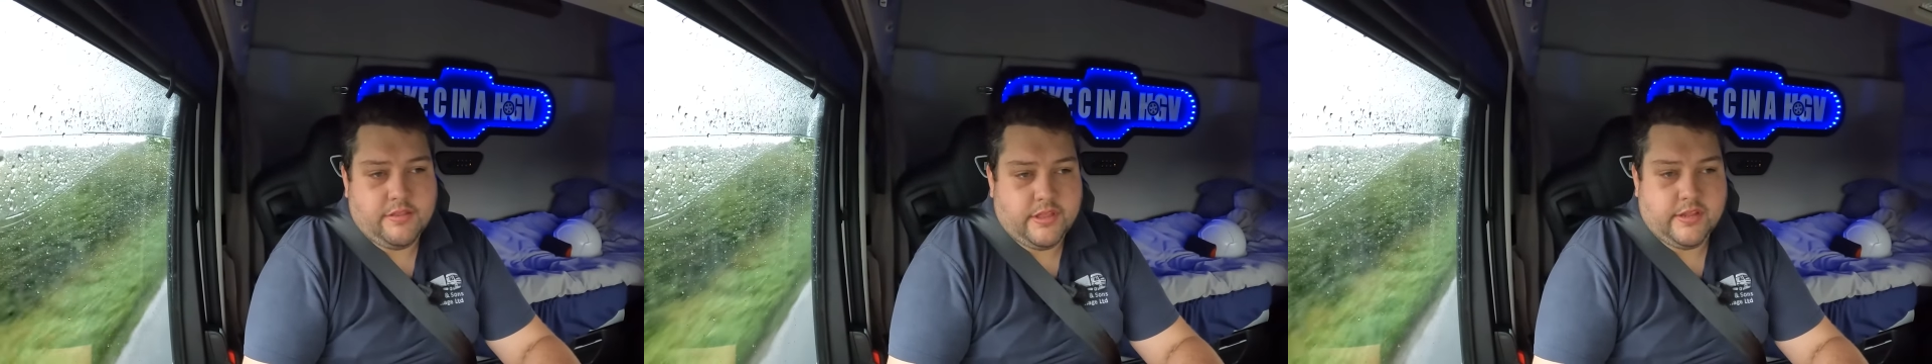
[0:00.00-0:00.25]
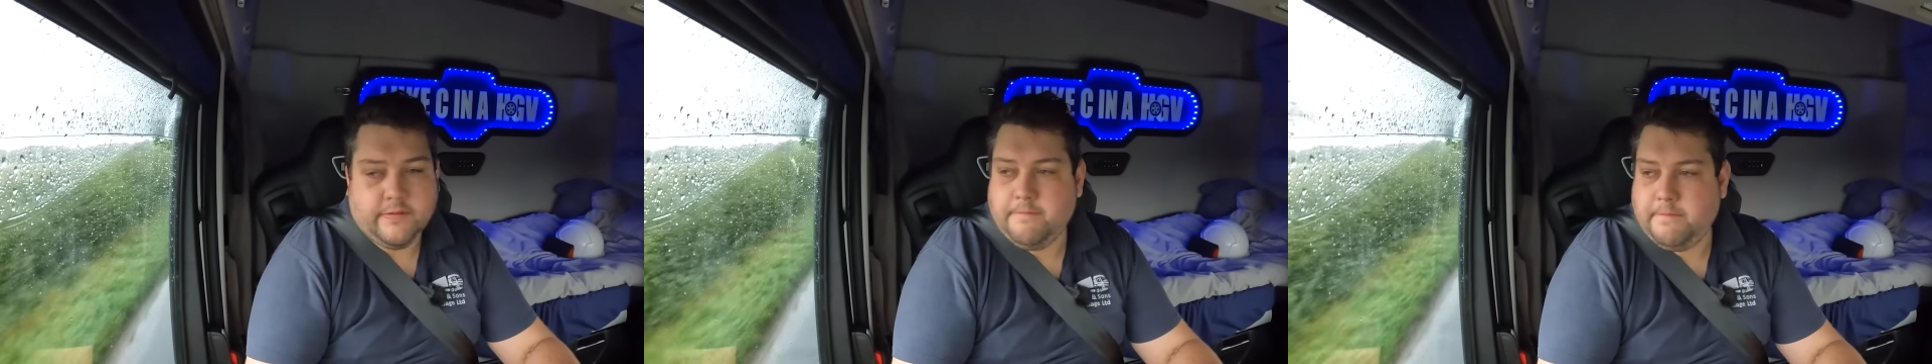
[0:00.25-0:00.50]
I
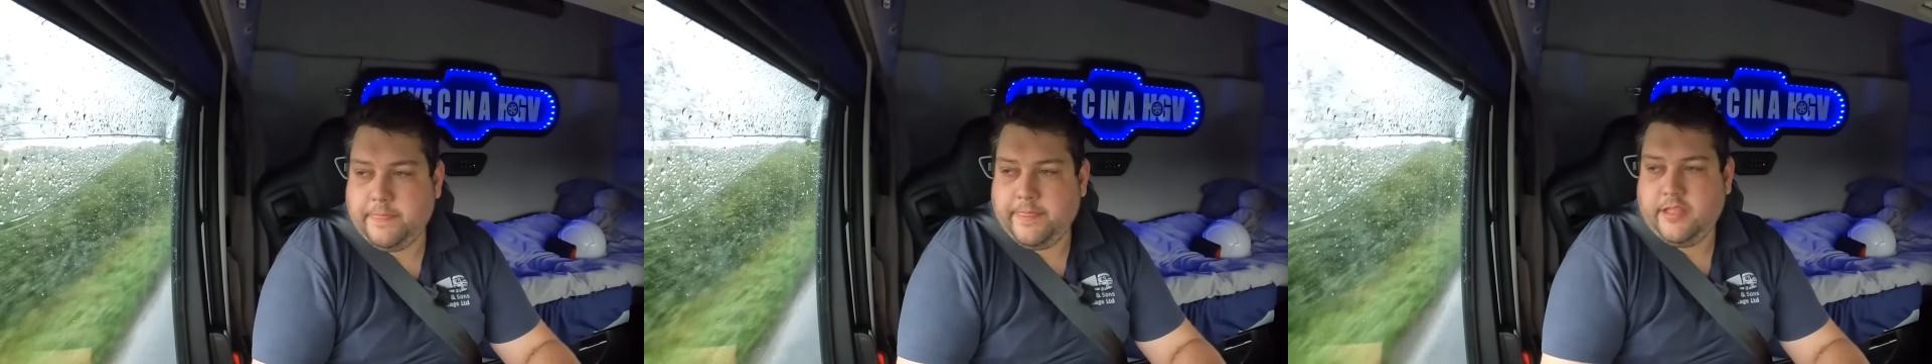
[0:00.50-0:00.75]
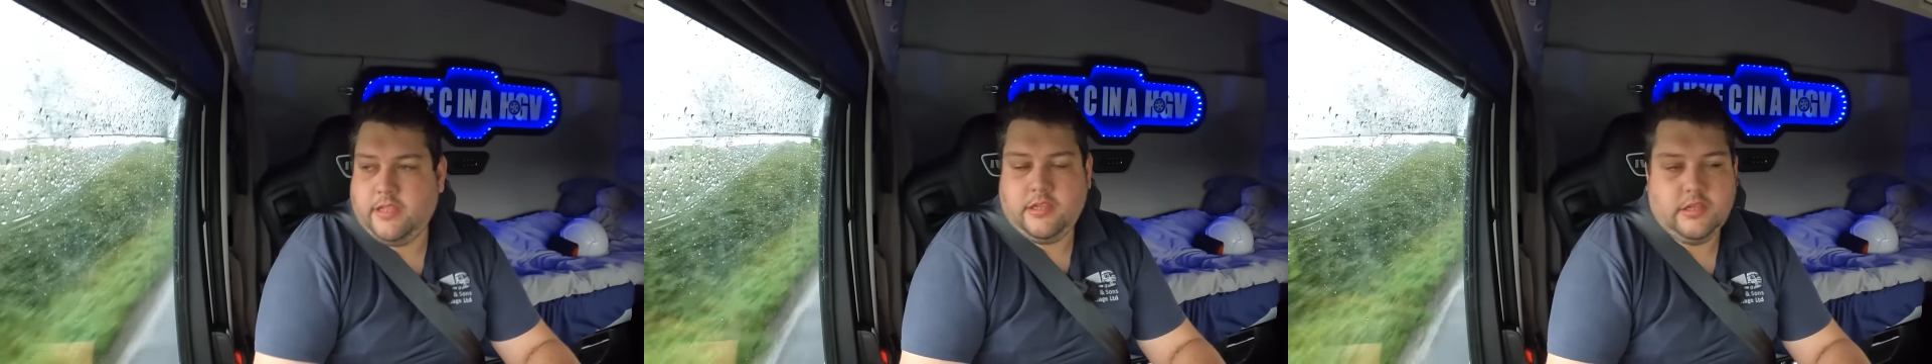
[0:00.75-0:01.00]
think.
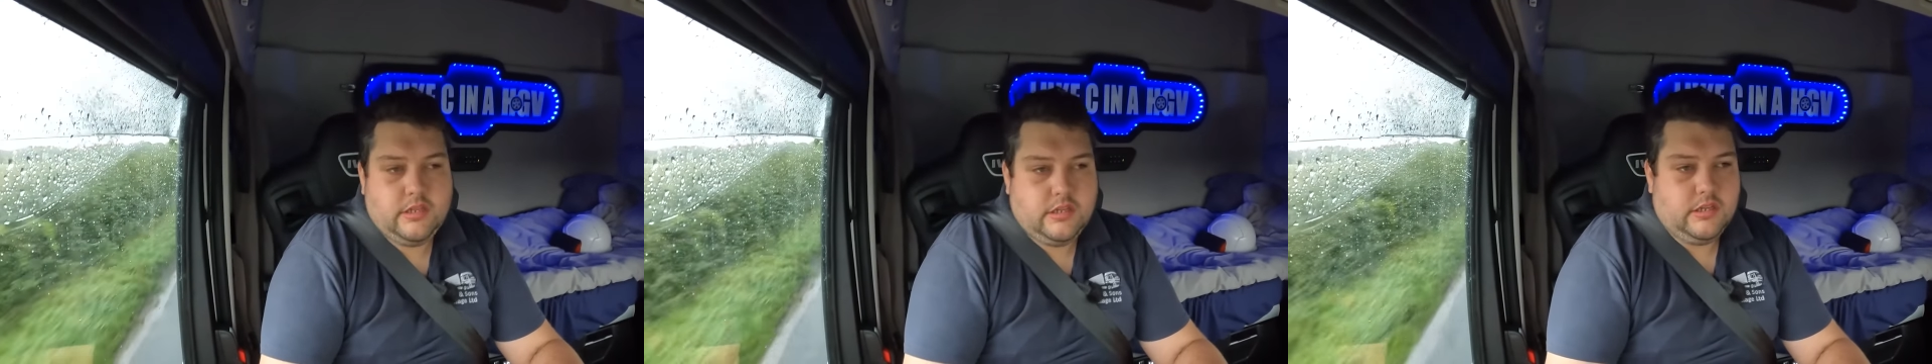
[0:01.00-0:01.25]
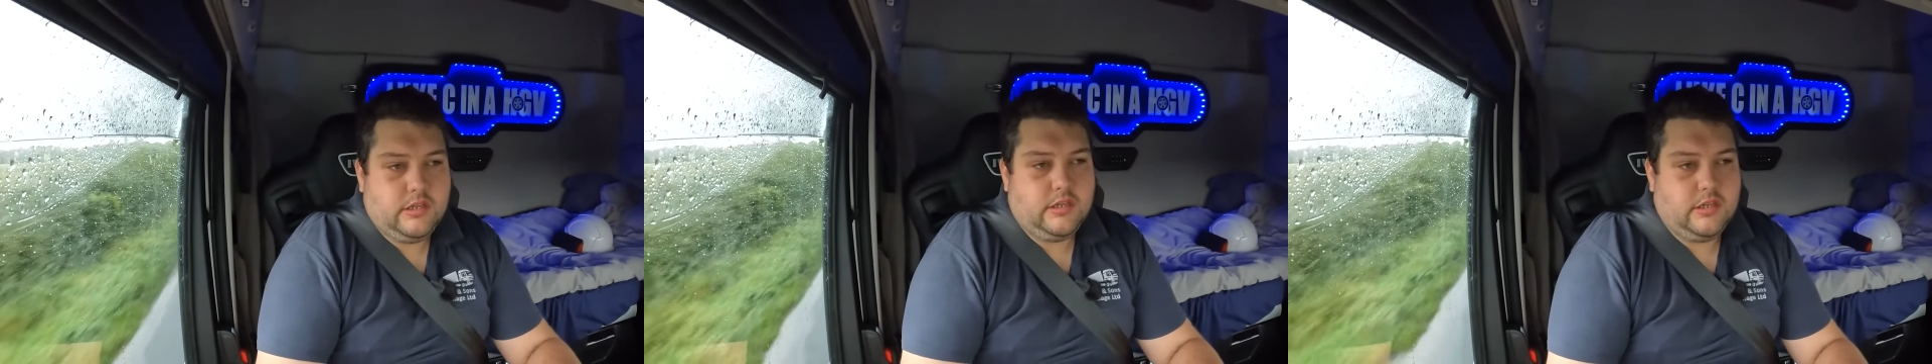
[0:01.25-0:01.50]

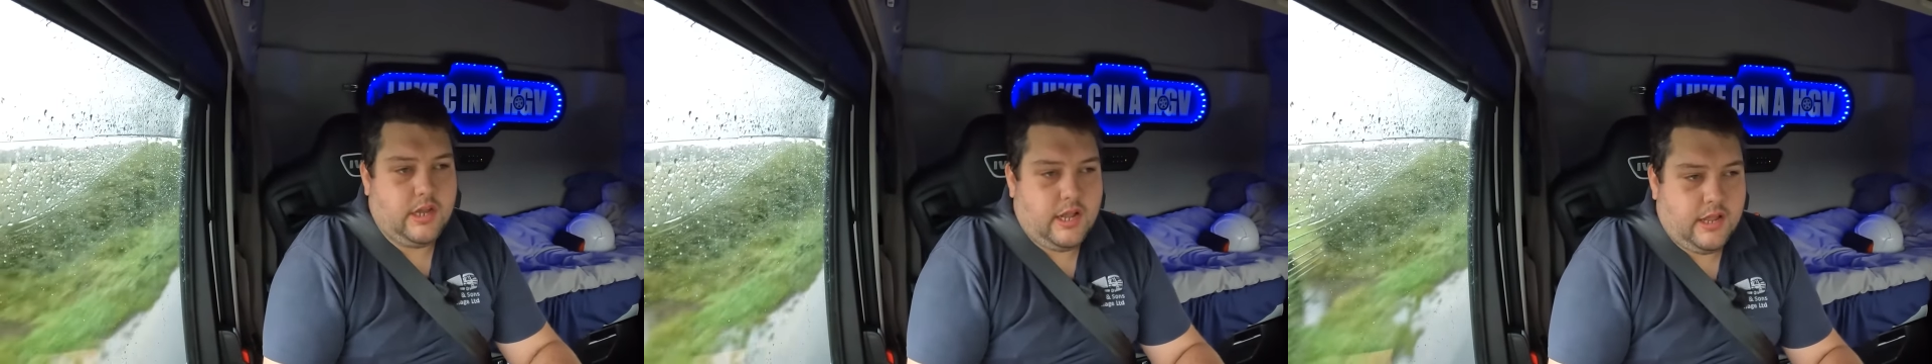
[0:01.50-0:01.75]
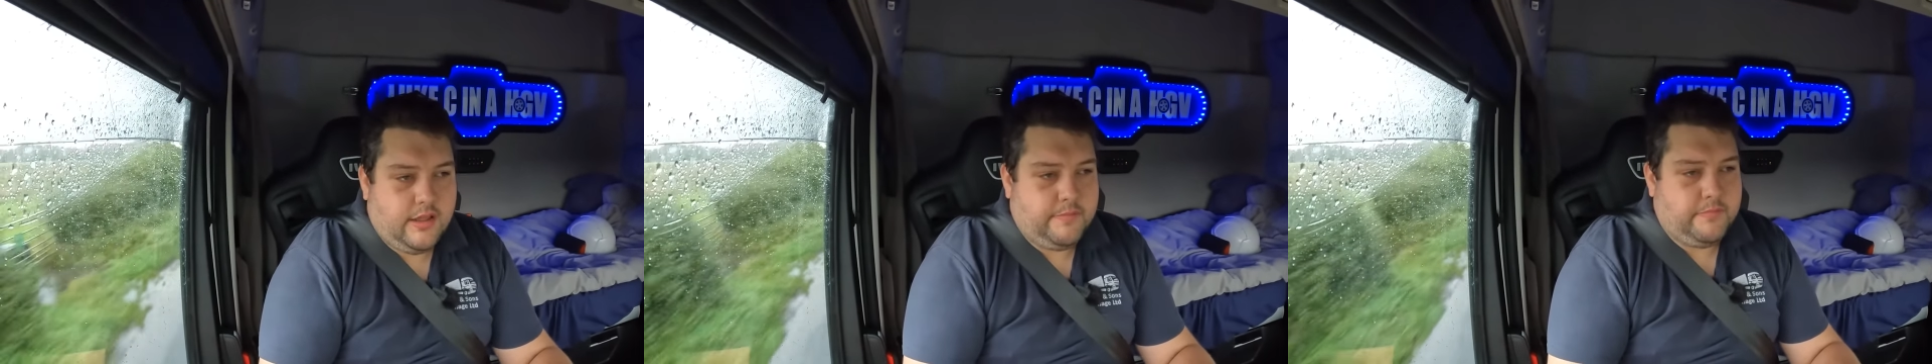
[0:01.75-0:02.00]

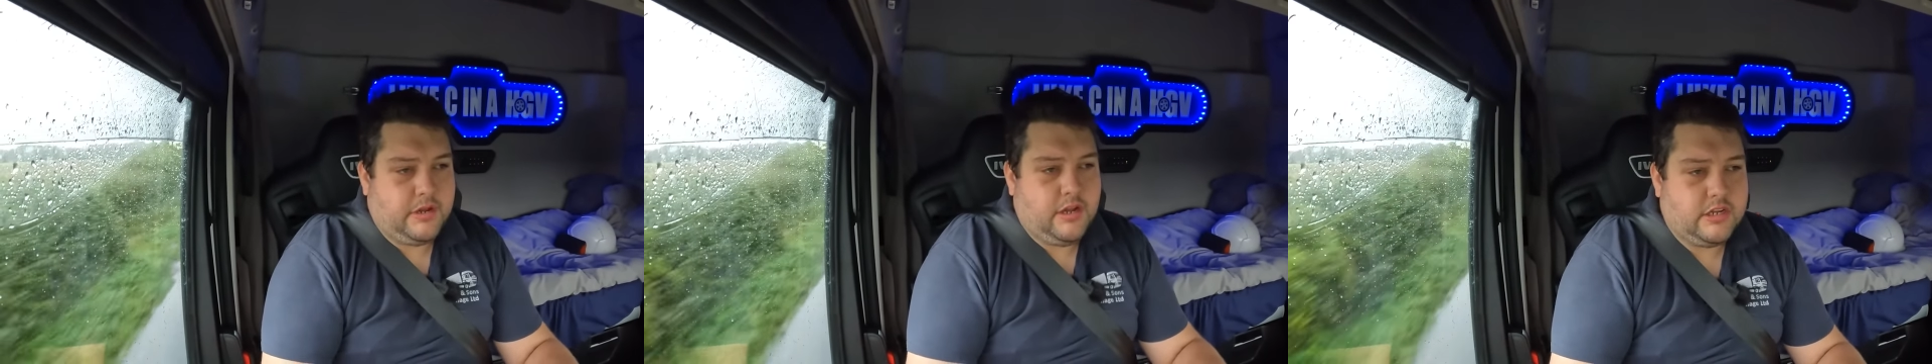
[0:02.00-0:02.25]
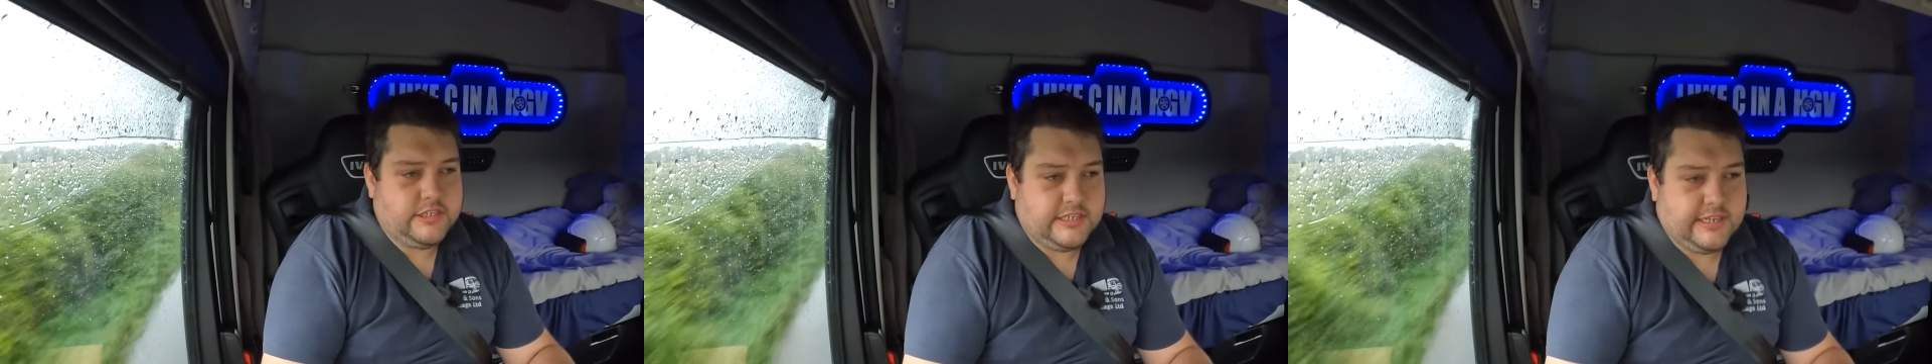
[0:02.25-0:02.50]
Um, I can't see us